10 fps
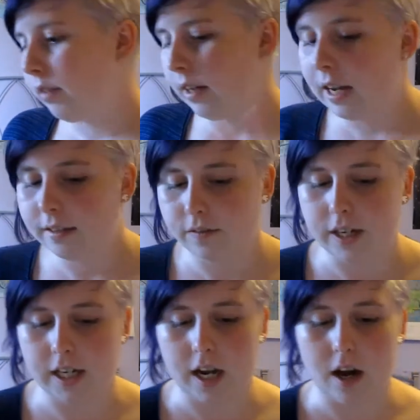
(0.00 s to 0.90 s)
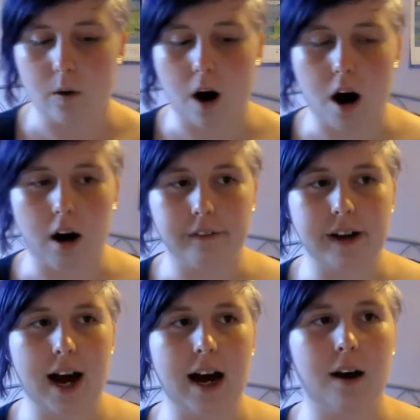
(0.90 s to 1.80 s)
in his video of
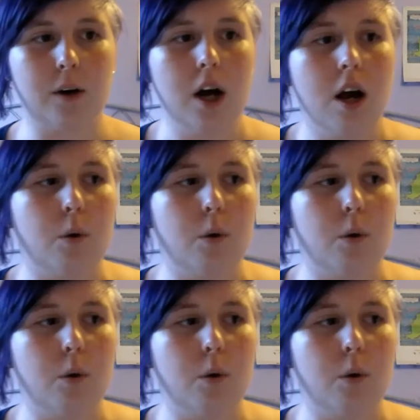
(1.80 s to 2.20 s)
how